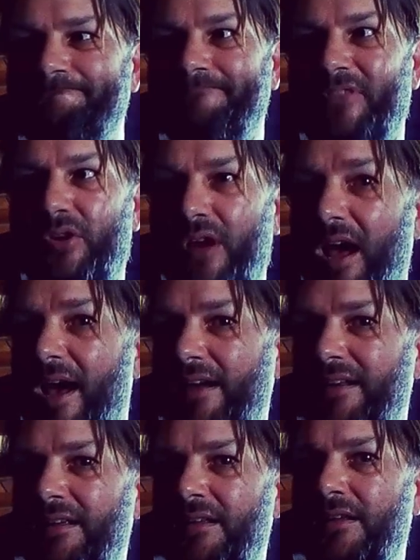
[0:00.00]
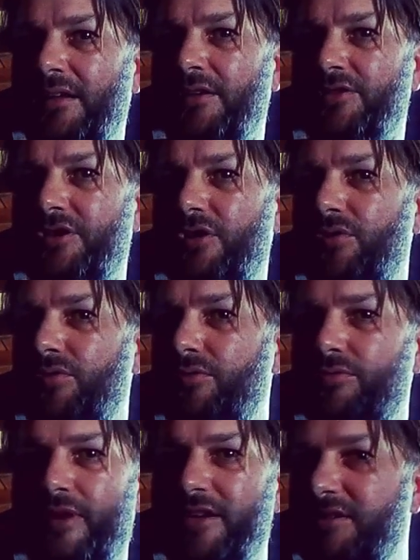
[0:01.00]
They're not. So
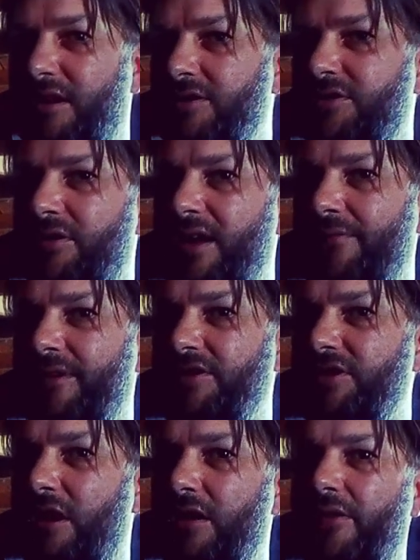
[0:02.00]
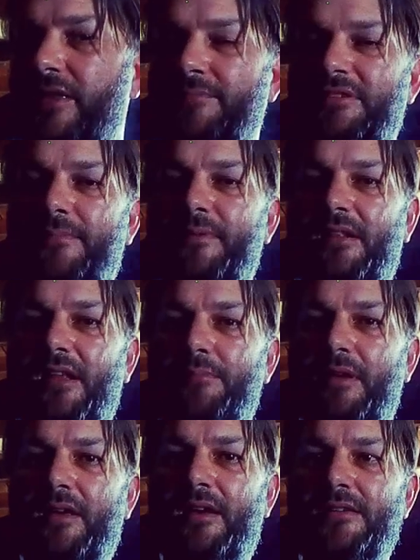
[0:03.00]
race cars don't have EGR on them typically
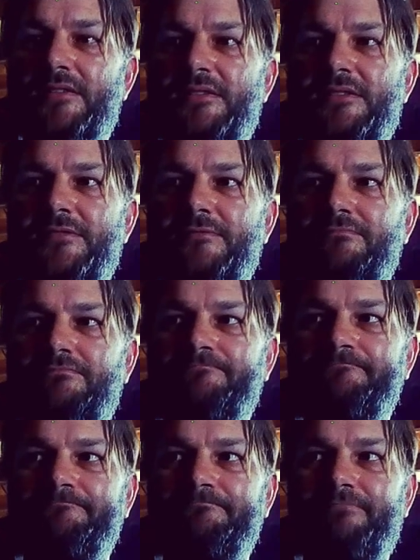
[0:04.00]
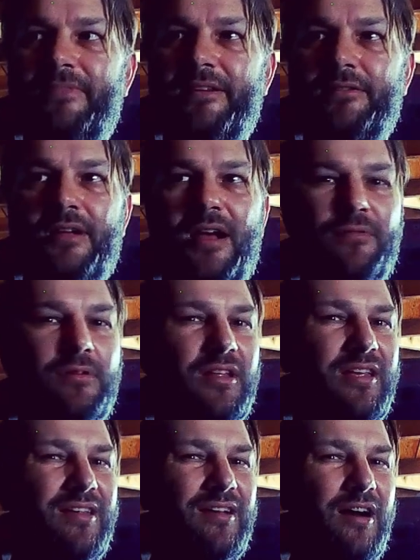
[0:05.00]
because they're not
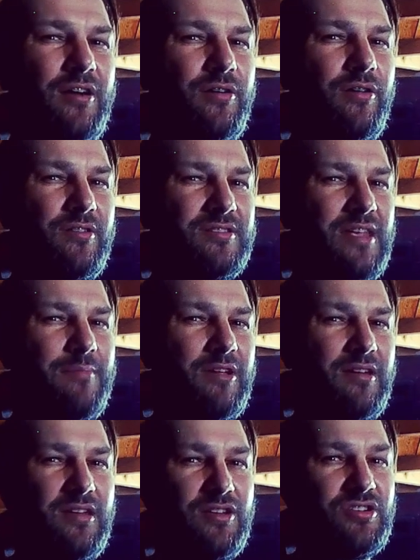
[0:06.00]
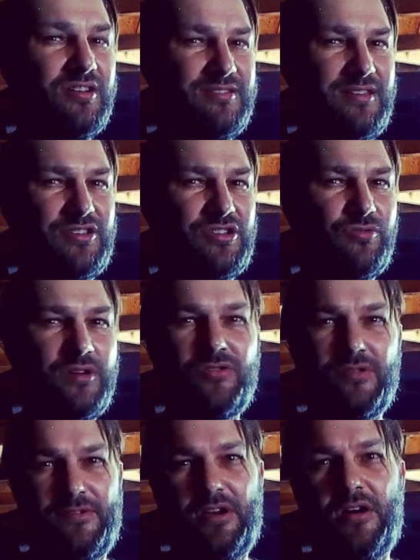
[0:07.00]
really under the same conditions that street
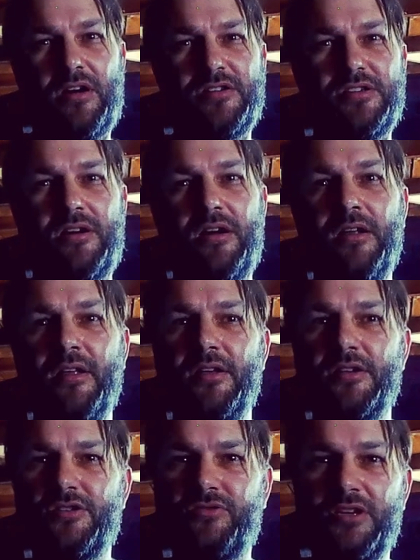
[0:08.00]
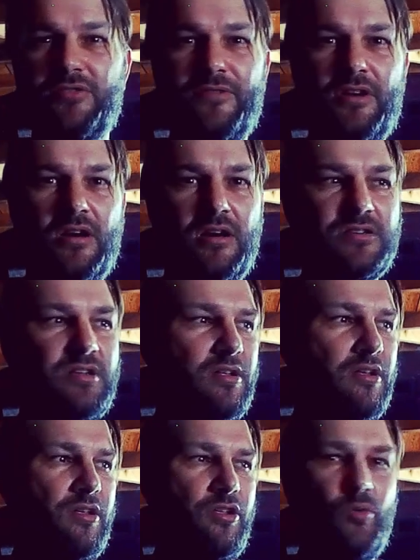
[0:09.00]
driven cars are. Street driven cars,
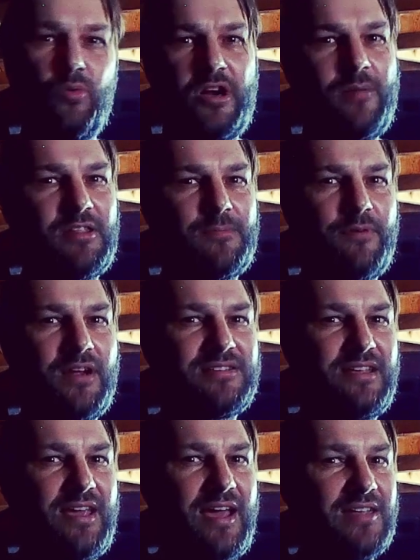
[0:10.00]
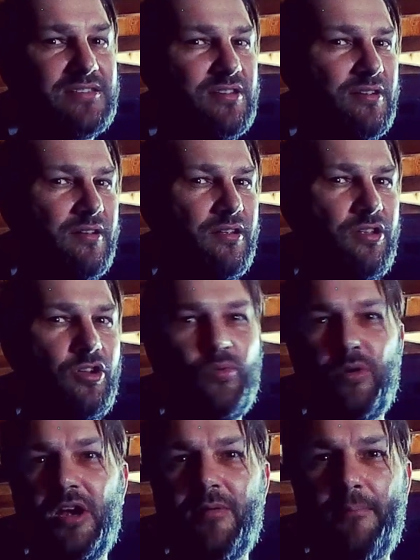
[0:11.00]
you're worried about the price of gas, you're
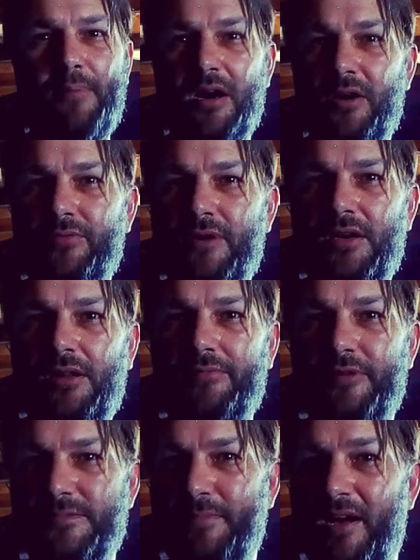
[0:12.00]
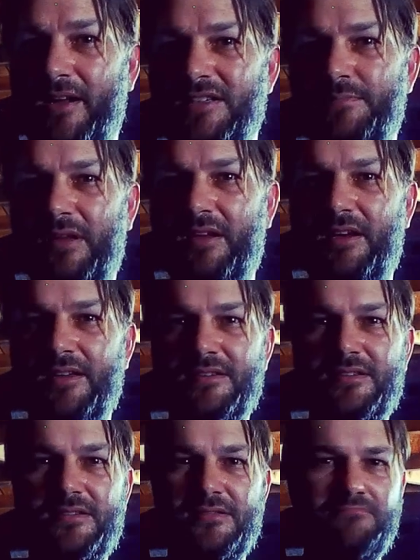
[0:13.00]
worried about part throttle response
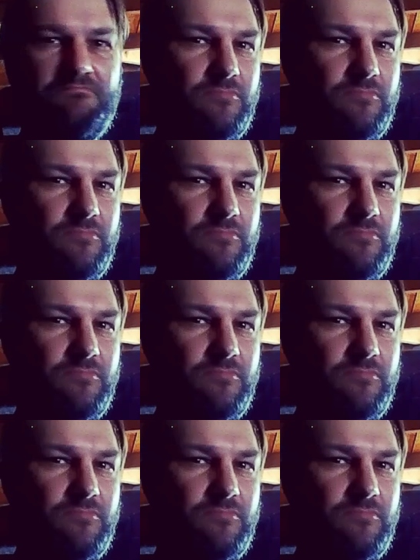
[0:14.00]
because